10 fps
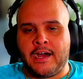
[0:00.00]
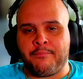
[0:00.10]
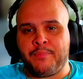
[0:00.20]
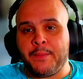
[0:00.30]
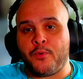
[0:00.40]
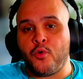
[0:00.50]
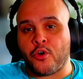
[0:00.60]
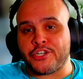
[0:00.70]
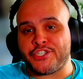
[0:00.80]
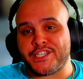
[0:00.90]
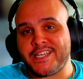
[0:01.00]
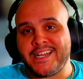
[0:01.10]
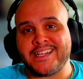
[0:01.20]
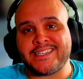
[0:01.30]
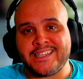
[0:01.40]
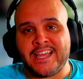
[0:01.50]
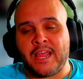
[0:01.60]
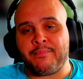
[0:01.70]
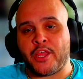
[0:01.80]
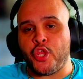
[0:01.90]
people who are just getting into the
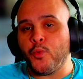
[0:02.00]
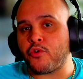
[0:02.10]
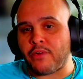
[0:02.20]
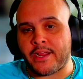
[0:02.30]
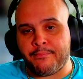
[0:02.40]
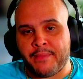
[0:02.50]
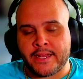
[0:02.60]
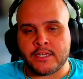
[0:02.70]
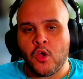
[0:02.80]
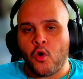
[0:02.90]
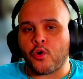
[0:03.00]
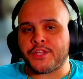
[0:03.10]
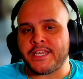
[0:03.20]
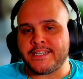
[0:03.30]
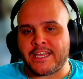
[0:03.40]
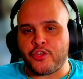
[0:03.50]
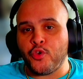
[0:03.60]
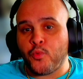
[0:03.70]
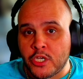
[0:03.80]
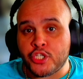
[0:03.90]
game that you would recommend, or things that
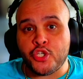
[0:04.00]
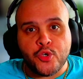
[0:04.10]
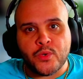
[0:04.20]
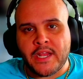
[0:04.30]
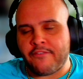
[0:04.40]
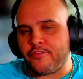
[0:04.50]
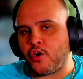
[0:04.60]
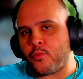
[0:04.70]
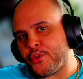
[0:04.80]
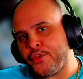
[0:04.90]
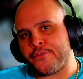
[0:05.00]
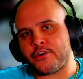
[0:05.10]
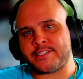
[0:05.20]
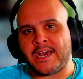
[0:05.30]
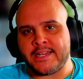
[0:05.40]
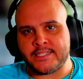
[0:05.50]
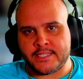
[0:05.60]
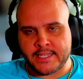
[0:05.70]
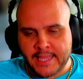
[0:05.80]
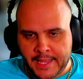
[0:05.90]
you wish you would have known when you first got into
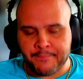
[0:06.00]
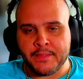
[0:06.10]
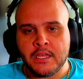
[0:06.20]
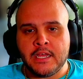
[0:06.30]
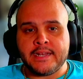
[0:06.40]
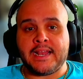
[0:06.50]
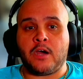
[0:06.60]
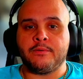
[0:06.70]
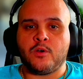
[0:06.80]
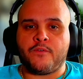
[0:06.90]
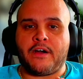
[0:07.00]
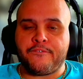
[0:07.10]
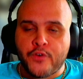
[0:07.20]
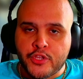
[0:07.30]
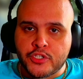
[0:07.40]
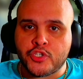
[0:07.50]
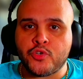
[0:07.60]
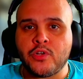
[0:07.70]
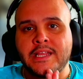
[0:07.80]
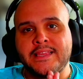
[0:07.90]
the game? Now, without further
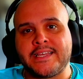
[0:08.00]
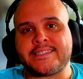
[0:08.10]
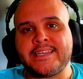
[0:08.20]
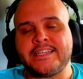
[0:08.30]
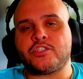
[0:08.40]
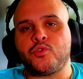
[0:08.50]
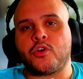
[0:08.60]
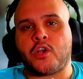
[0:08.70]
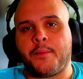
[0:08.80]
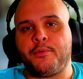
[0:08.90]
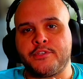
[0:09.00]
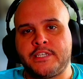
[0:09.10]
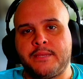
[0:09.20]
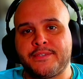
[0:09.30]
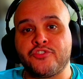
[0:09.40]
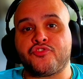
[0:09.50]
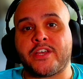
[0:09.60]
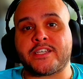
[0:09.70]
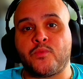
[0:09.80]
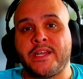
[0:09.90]
ado, let's get into a couple tips and
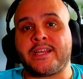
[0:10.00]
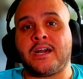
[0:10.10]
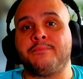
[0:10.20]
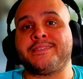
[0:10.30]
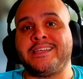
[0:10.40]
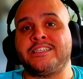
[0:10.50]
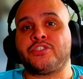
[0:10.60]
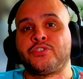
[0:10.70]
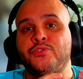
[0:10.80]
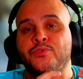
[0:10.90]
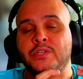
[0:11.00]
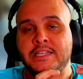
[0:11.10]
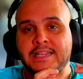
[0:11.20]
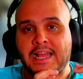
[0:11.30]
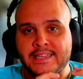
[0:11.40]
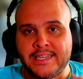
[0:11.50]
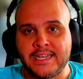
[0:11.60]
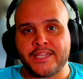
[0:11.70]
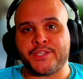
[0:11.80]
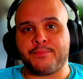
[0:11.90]
tricks when it comes into the
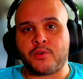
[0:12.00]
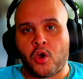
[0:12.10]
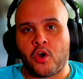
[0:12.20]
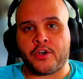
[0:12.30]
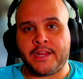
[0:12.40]
Gundam card